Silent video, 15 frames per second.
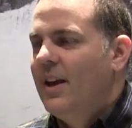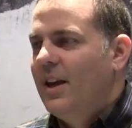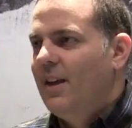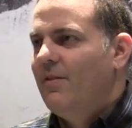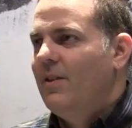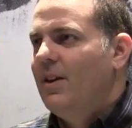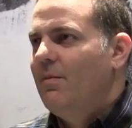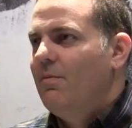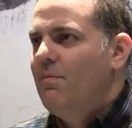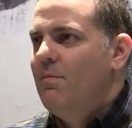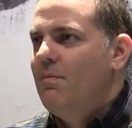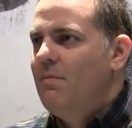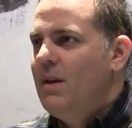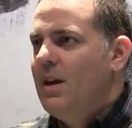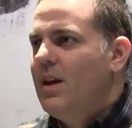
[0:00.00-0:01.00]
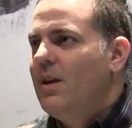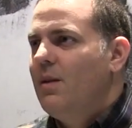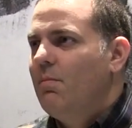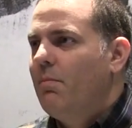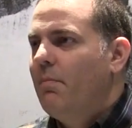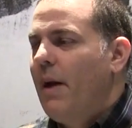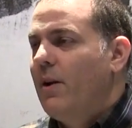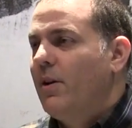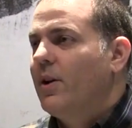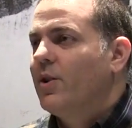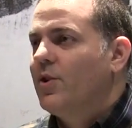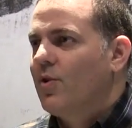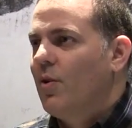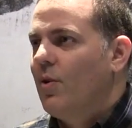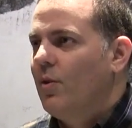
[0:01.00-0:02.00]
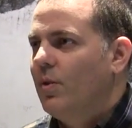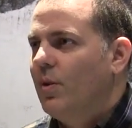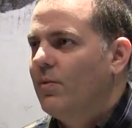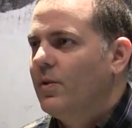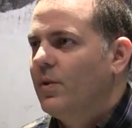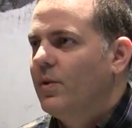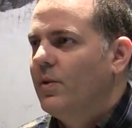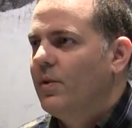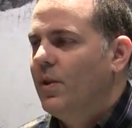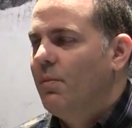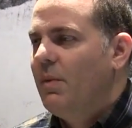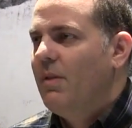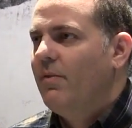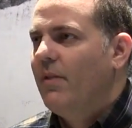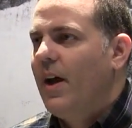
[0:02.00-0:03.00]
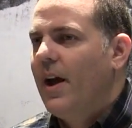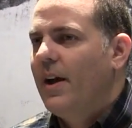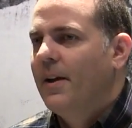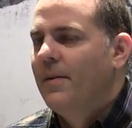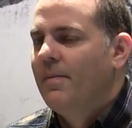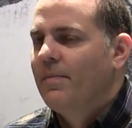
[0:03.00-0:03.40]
giving me better control over the B flag.